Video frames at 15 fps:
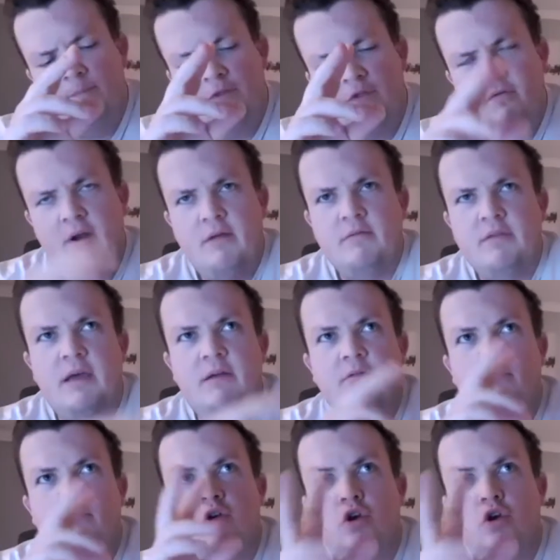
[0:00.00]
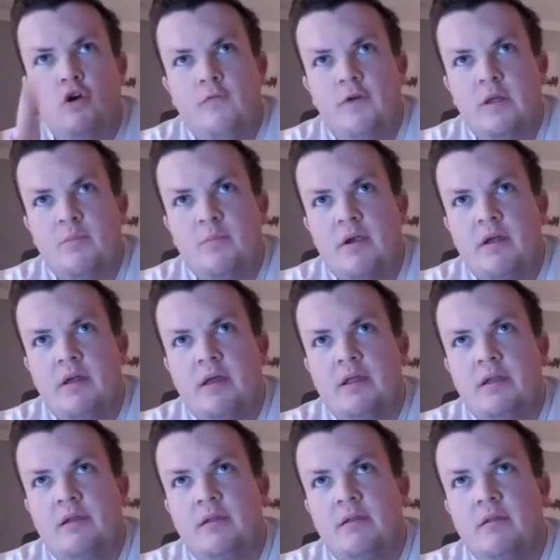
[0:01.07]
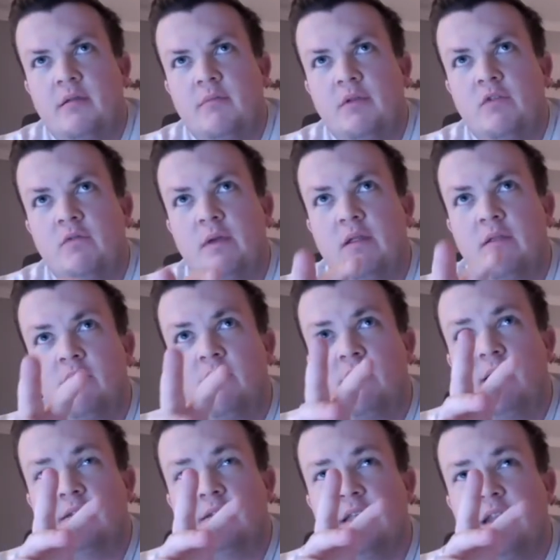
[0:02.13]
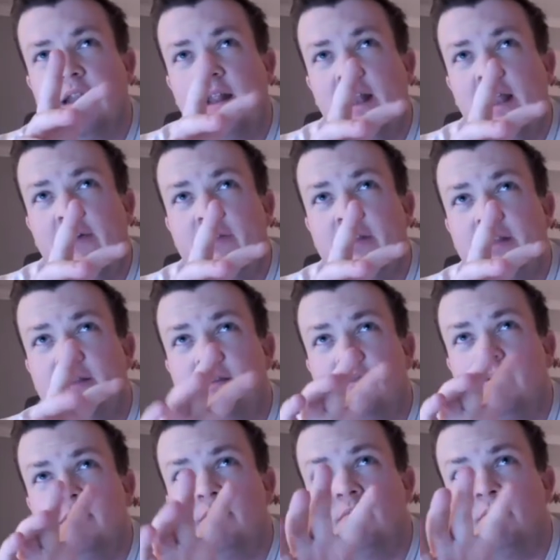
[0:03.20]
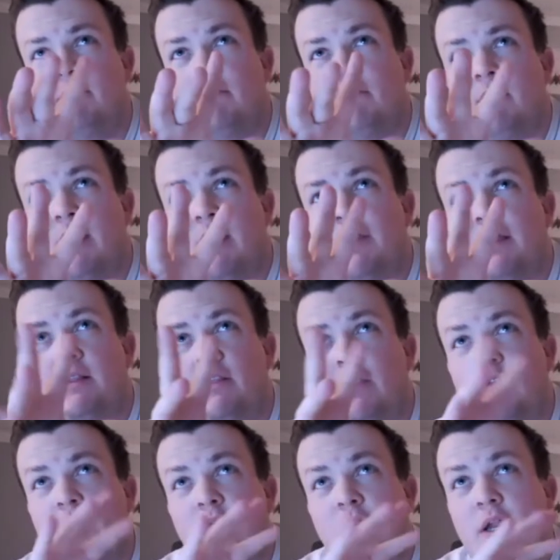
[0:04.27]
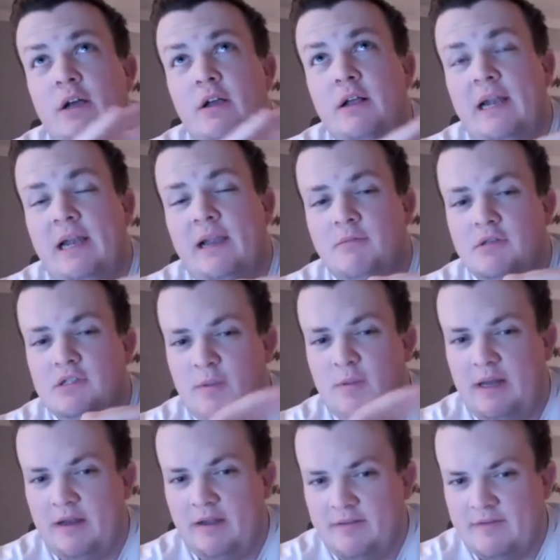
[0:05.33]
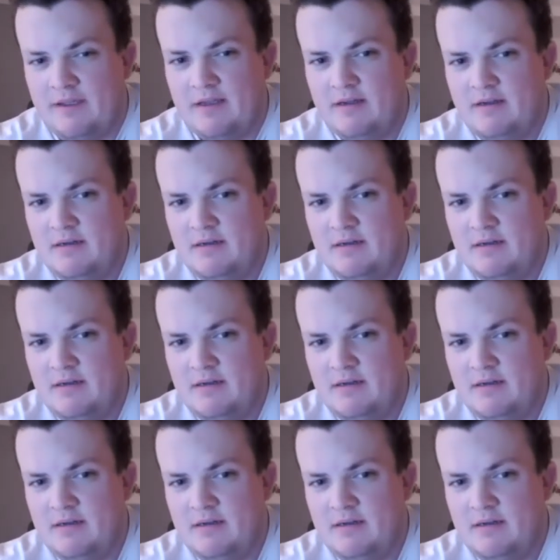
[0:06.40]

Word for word: throughout that recovery period between 2011 and I think the fully all clear was 2019